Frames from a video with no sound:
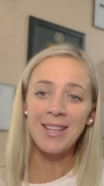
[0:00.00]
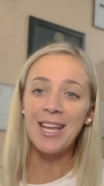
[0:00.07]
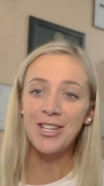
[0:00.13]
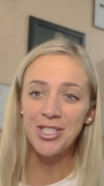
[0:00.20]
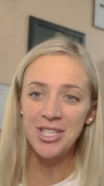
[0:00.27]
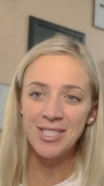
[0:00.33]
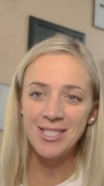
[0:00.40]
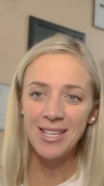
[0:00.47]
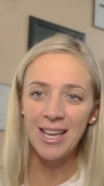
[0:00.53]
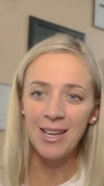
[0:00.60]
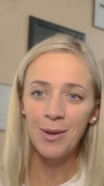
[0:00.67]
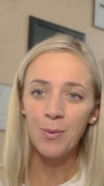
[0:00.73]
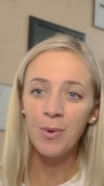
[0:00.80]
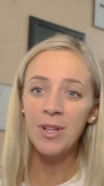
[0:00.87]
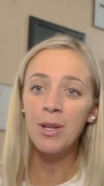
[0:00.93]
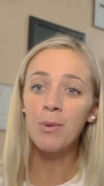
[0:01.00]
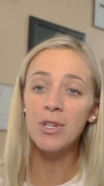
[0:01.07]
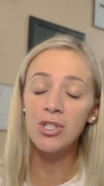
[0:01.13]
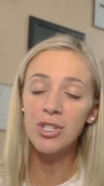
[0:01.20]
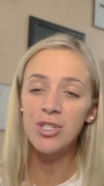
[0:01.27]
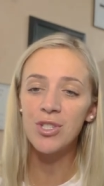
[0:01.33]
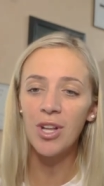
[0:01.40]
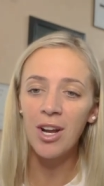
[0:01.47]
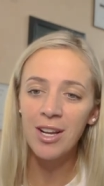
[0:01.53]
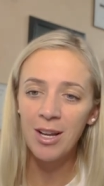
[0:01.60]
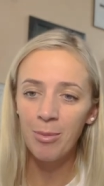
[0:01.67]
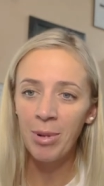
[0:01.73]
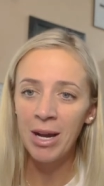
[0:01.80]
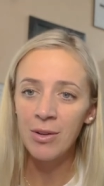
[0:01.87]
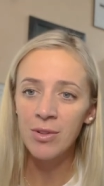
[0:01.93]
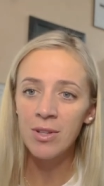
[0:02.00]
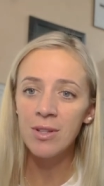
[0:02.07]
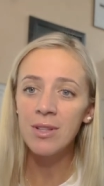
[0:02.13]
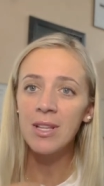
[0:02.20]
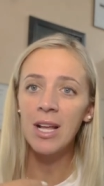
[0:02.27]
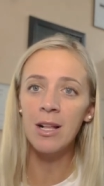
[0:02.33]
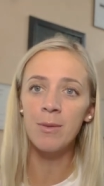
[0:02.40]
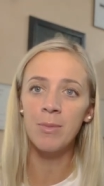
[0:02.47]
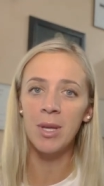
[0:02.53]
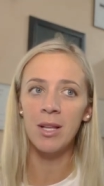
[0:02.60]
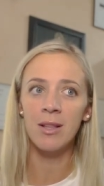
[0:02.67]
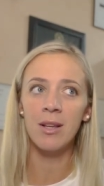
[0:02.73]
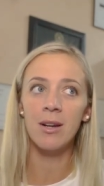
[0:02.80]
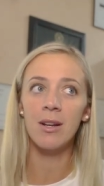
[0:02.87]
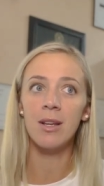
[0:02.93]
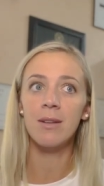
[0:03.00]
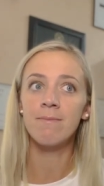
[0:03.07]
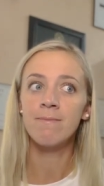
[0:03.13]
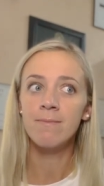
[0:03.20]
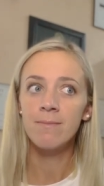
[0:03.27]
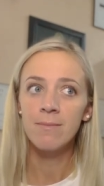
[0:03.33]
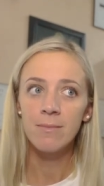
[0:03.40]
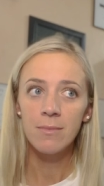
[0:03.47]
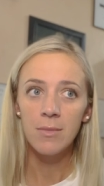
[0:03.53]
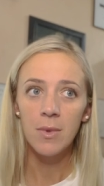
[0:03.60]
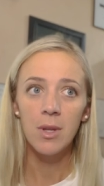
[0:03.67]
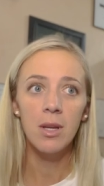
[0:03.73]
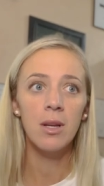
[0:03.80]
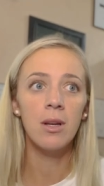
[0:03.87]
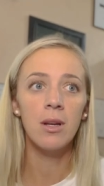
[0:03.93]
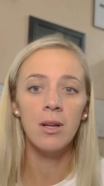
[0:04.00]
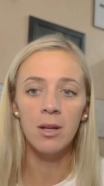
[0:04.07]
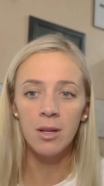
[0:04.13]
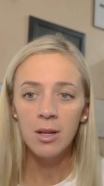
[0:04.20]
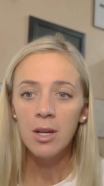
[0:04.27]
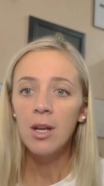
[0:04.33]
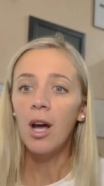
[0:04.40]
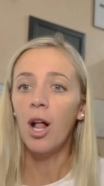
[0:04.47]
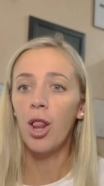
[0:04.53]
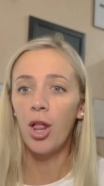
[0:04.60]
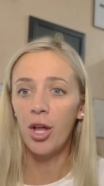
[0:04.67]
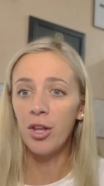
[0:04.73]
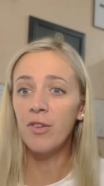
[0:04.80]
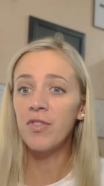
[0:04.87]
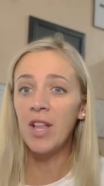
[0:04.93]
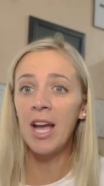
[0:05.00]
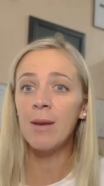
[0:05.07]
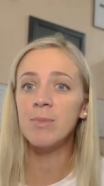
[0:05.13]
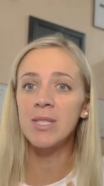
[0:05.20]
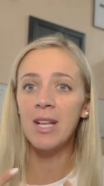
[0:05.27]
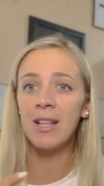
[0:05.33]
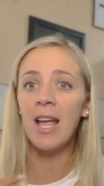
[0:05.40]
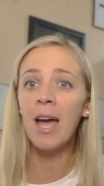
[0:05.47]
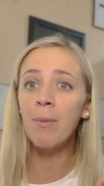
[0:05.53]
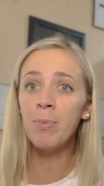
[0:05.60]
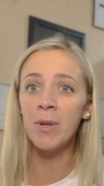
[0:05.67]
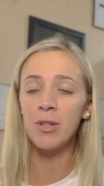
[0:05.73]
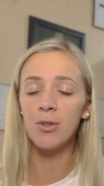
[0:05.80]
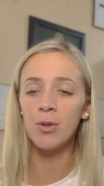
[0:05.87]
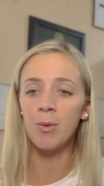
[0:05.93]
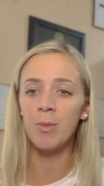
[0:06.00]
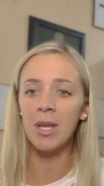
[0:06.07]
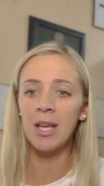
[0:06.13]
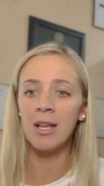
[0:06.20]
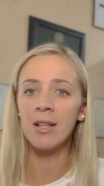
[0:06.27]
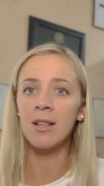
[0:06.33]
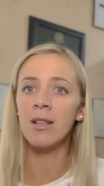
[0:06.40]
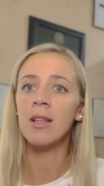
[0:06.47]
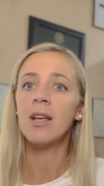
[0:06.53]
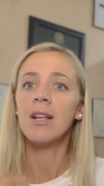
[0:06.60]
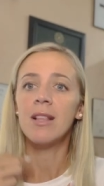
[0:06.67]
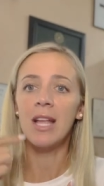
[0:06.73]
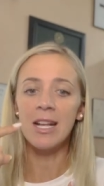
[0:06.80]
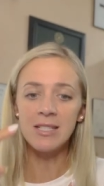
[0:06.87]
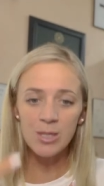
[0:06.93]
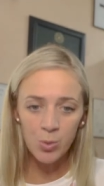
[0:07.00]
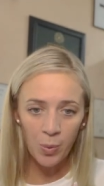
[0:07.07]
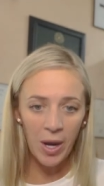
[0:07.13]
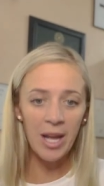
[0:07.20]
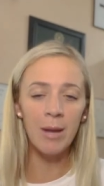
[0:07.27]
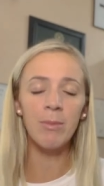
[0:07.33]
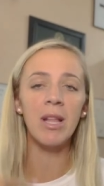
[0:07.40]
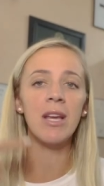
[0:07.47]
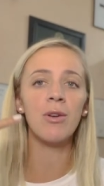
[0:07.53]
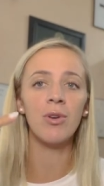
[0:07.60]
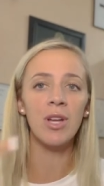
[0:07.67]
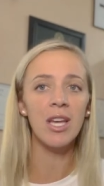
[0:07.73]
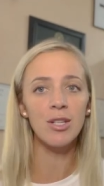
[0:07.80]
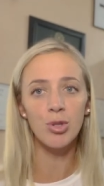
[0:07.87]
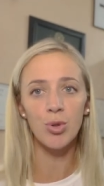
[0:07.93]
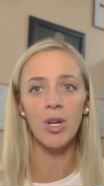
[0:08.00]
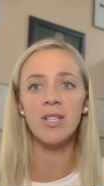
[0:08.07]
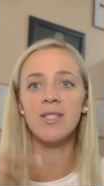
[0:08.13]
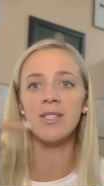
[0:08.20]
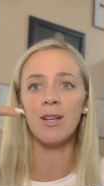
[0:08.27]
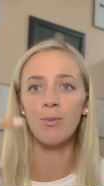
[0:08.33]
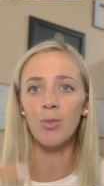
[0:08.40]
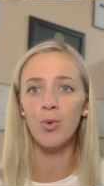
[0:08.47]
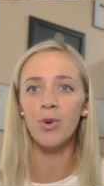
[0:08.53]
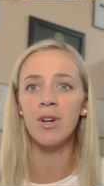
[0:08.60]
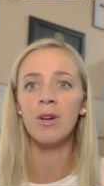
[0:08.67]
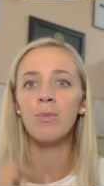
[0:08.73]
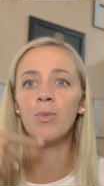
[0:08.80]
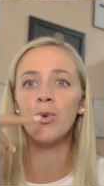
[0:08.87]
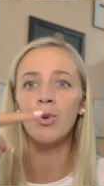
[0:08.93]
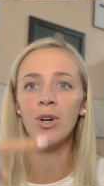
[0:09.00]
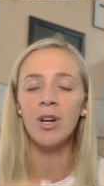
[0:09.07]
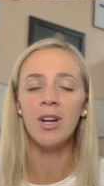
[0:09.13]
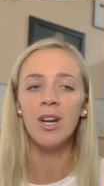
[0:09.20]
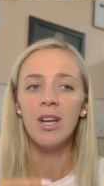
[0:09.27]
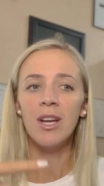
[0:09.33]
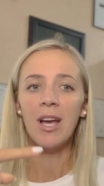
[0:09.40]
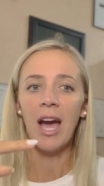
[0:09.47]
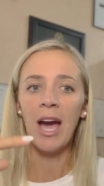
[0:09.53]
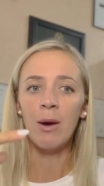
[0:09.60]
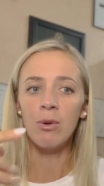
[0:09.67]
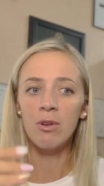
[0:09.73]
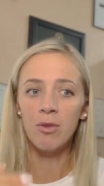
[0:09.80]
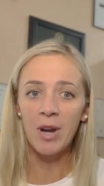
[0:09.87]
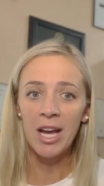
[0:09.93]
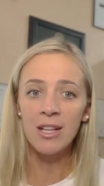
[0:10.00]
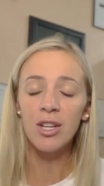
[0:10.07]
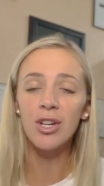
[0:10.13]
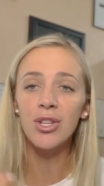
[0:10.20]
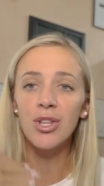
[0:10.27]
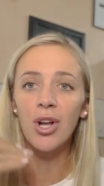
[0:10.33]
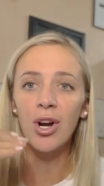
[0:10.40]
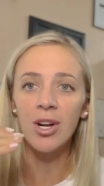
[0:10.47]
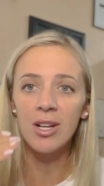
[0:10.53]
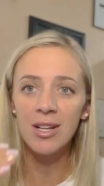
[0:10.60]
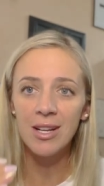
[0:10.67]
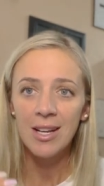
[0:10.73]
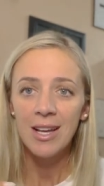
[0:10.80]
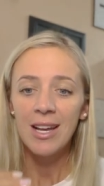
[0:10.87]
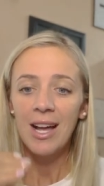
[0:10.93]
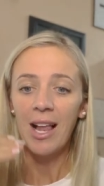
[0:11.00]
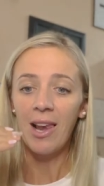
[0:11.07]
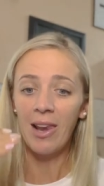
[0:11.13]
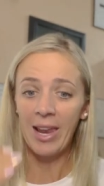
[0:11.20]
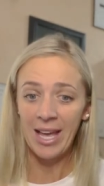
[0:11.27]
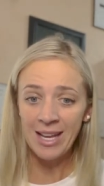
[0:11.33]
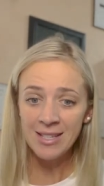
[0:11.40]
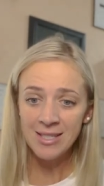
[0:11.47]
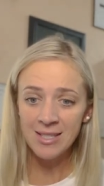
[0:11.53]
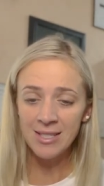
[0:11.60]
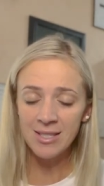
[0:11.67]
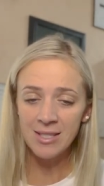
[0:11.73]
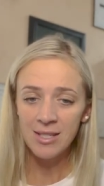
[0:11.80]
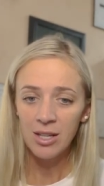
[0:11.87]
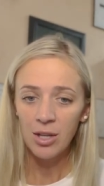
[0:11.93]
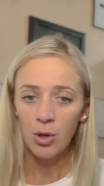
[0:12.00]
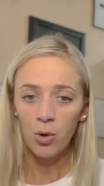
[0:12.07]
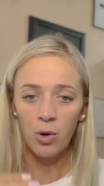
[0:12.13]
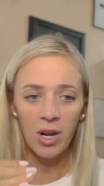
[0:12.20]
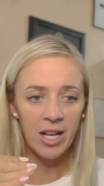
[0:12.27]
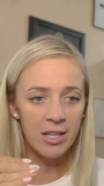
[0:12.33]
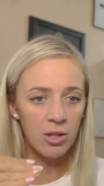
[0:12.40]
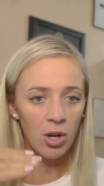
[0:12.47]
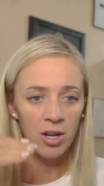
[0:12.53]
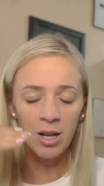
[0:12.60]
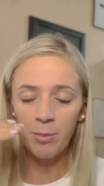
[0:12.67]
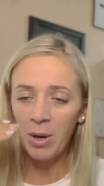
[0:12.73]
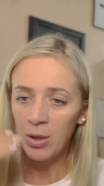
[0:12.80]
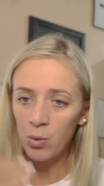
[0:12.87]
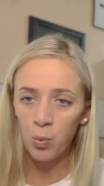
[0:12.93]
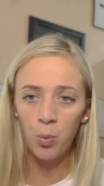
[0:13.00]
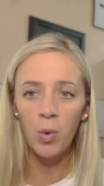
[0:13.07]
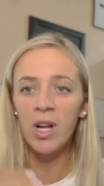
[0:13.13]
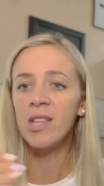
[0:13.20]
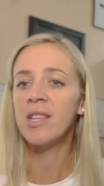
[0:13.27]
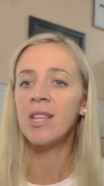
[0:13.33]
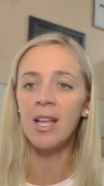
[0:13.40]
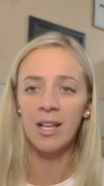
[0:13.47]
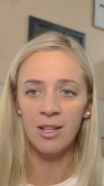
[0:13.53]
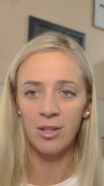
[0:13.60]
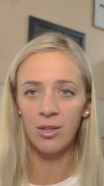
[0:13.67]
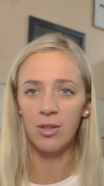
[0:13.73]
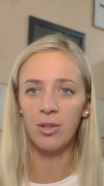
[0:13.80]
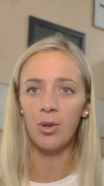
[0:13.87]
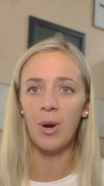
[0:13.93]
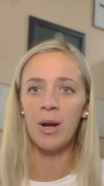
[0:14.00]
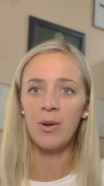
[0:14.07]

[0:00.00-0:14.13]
what did I just say? What did we right. just talk about? Tell me. And they're like, uh, a lot of times that happened to me. And that's why I'm like, okay, stressing more and more. I will rather talk less or like talk about one thing